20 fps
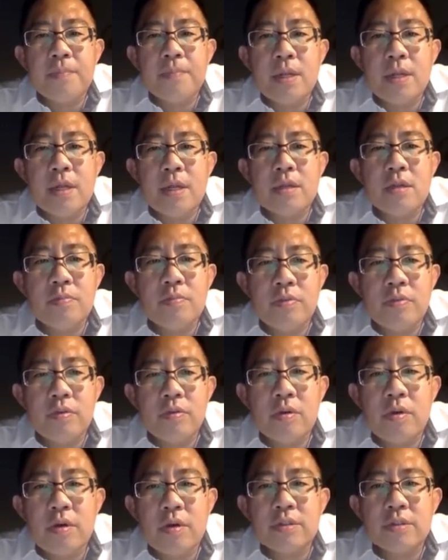later
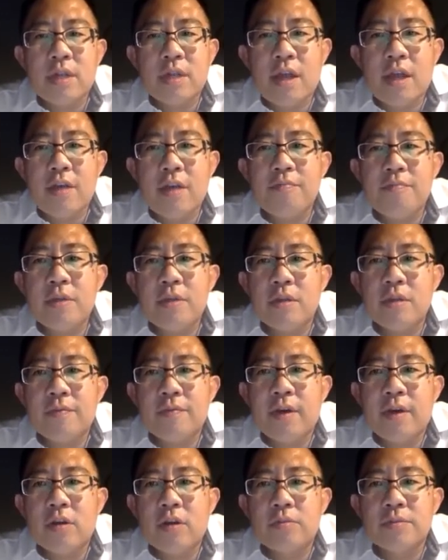protocols that have been
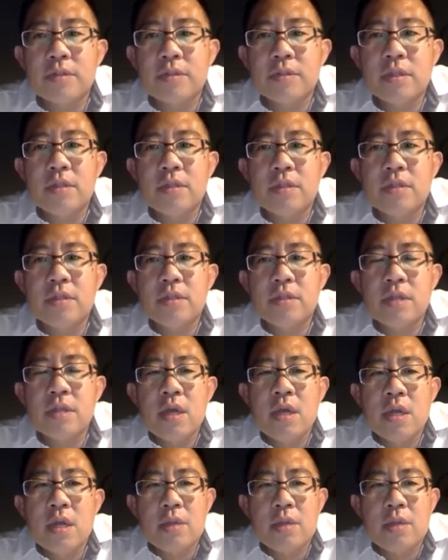developed since